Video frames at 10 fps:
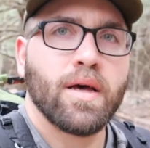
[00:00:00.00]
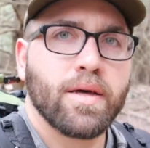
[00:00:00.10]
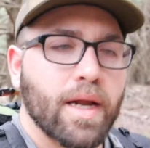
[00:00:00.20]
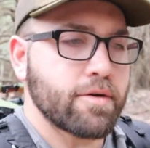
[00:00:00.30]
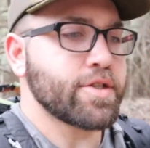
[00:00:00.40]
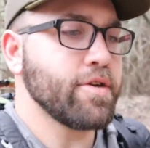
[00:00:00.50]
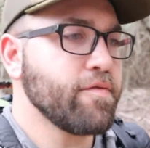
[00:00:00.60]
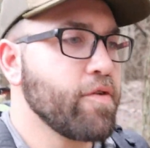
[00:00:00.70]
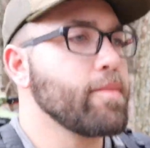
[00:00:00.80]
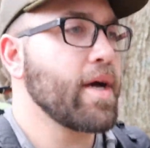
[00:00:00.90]
that I was shooting
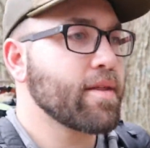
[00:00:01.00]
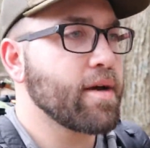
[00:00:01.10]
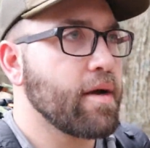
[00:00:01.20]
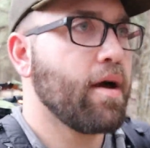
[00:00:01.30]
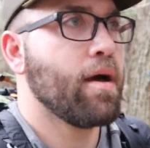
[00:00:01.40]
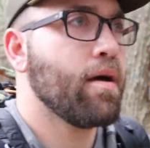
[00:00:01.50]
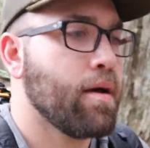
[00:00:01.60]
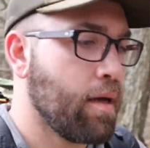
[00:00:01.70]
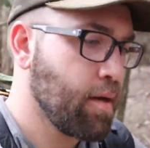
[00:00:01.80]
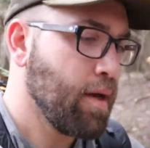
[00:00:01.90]
for back there, it
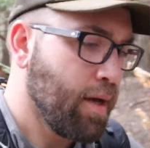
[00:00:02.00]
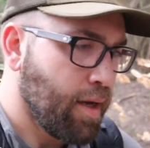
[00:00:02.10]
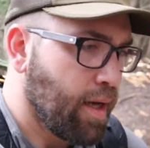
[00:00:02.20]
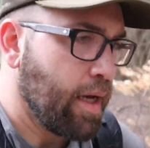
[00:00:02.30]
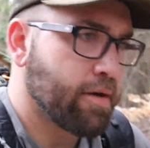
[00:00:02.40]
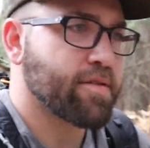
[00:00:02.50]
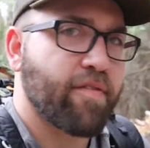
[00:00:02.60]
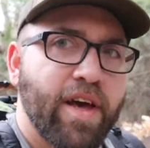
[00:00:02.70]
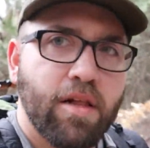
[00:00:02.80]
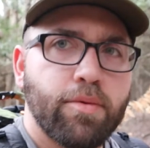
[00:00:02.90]
was
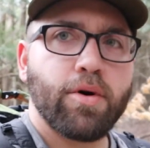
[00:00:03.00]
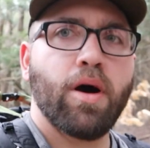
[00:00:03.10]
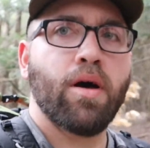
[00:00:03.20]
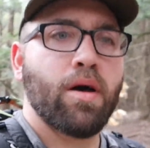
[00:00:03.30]
available,